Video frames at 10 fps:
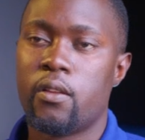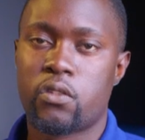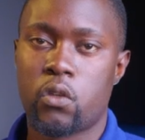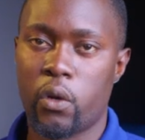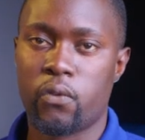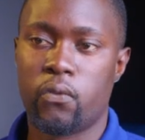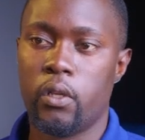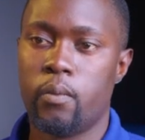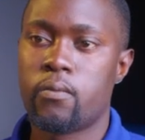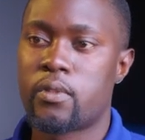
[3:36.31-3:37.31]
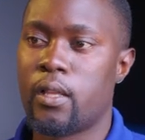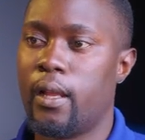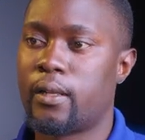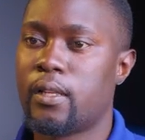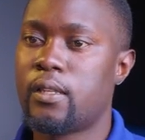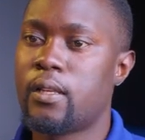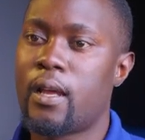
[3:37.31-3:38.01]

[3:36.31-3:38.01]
storage volume selected